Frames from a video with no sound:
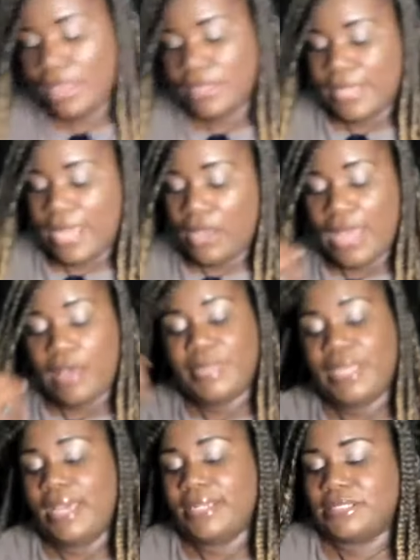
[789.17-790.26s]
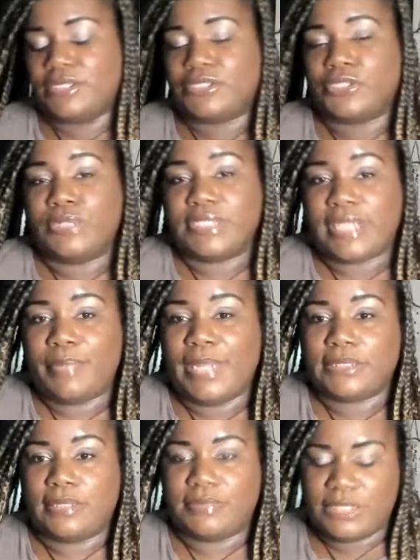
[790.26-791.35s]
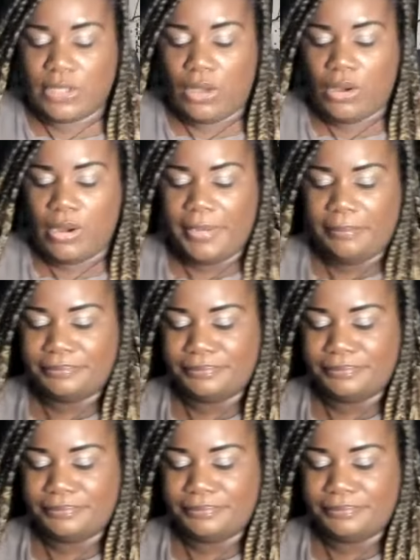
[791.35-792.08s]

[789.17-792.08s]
Now, I'll be honest, as soon as I picked up this card,